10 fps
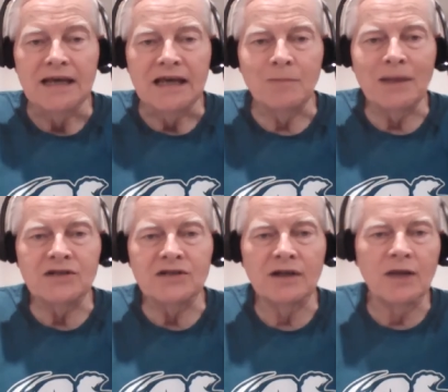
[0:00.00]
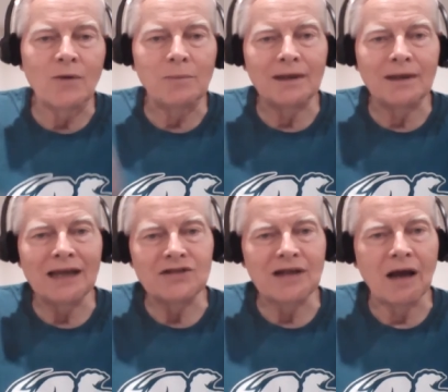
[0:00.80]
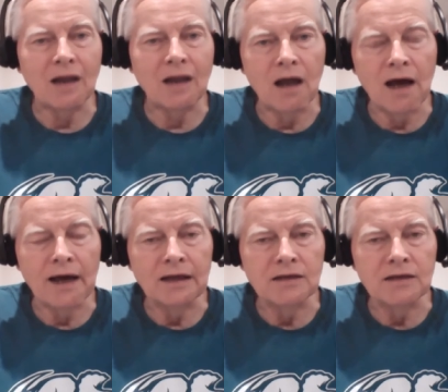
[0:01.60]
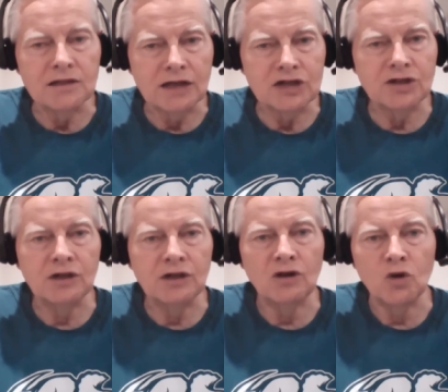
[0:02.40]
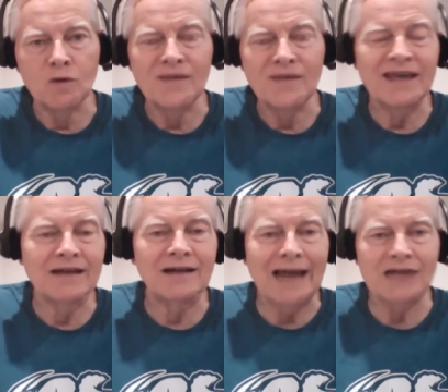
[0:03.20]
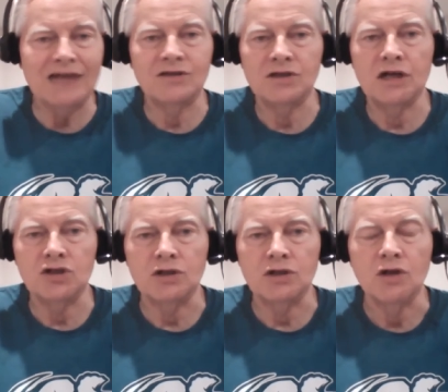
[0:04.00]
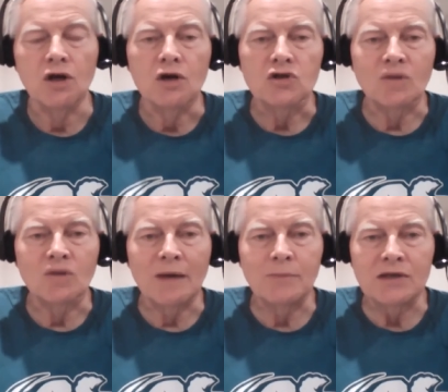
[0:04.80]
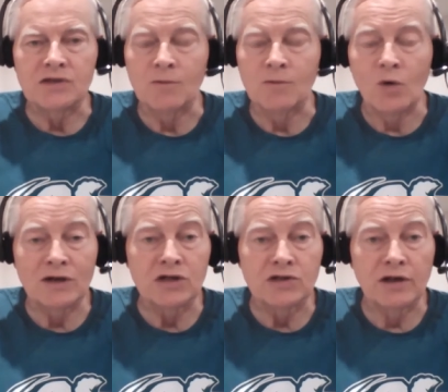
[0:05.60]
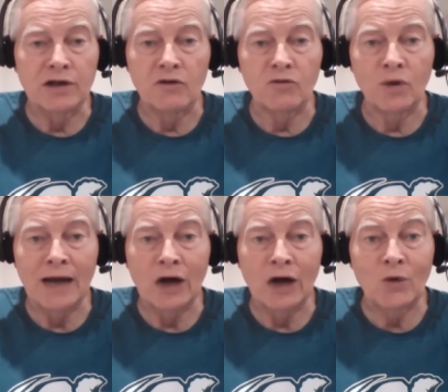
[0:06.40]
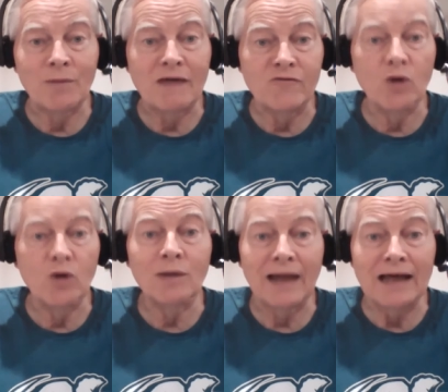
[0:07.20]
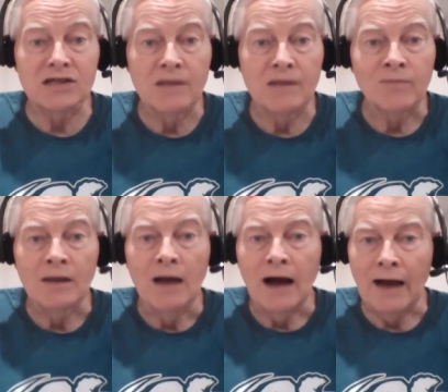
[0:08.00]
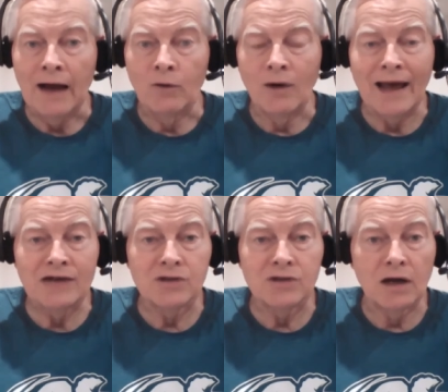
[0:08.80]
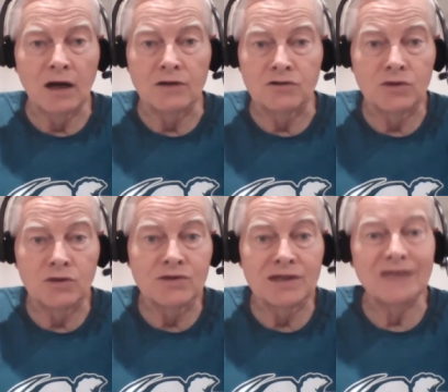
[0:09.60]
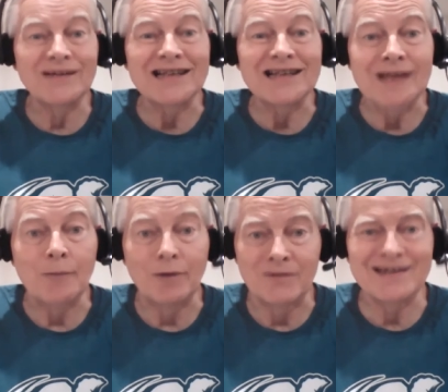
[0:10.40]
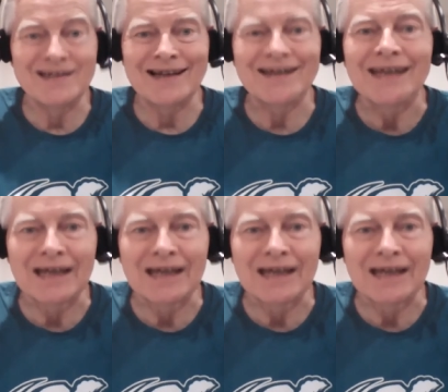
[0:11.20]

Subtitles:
It basically replicates an online discussion in lieu of the in-class discussion. So it might be some questions that are thrown out. Or in my film class, I will ask students to give an example of technique.